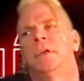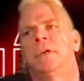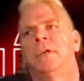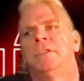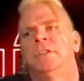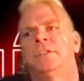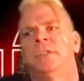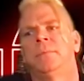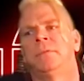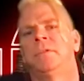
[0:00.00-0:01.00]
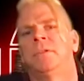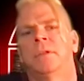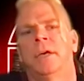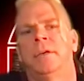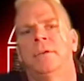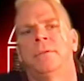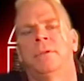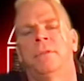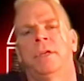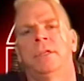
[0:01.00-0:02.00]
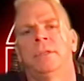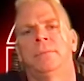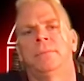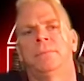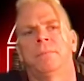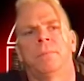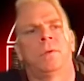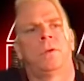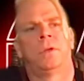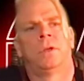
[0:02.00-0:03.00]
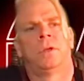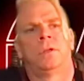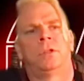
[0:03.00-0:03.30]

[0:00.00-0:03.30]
it just seems like the thing to